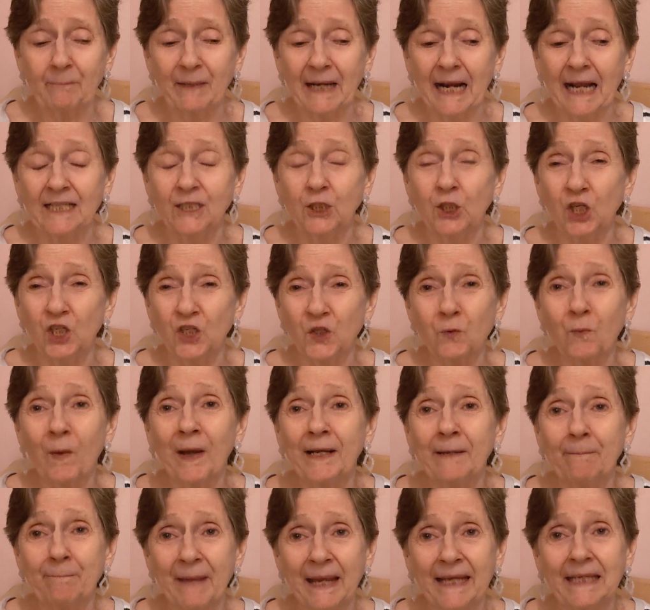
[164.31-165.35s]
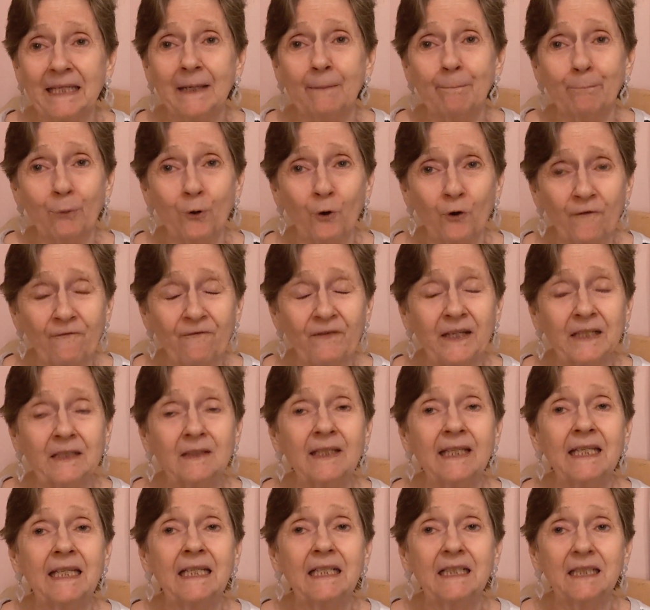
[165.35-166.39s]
but I just want to make it perfectly